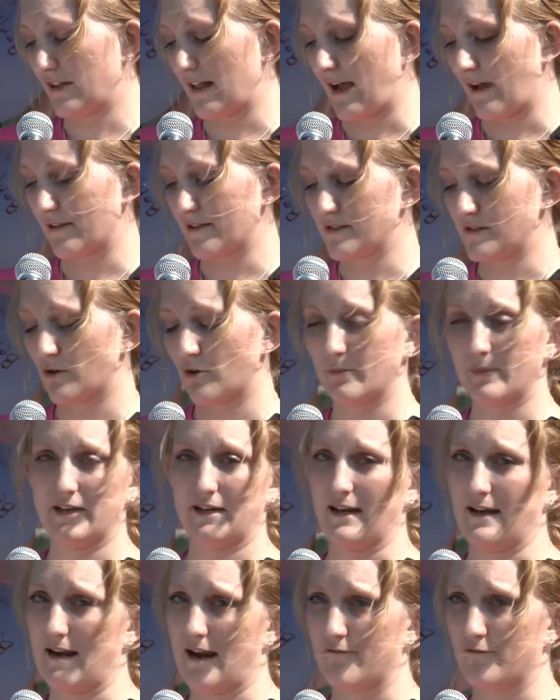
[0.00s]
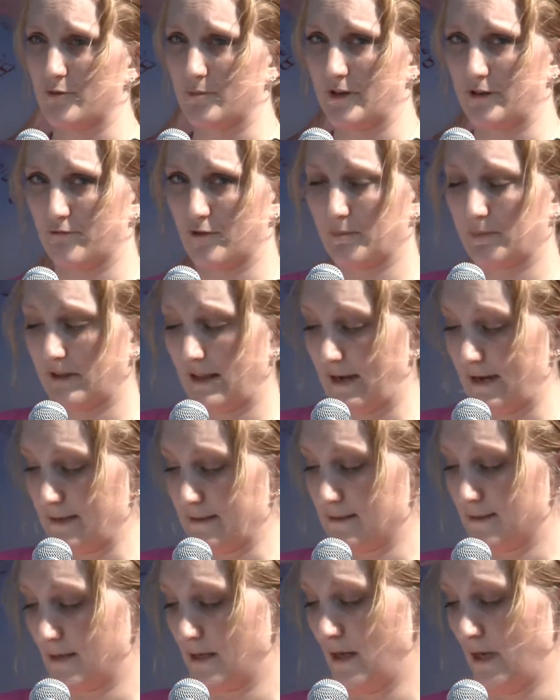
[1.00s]
Alice Obi can never be
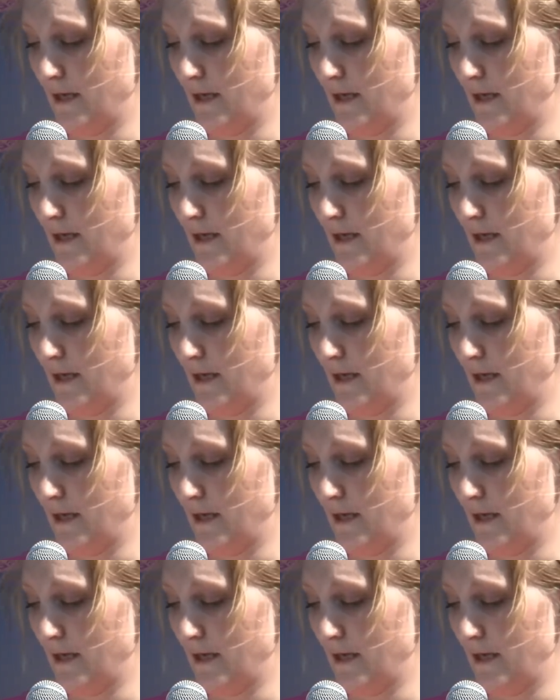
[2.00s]
replaced,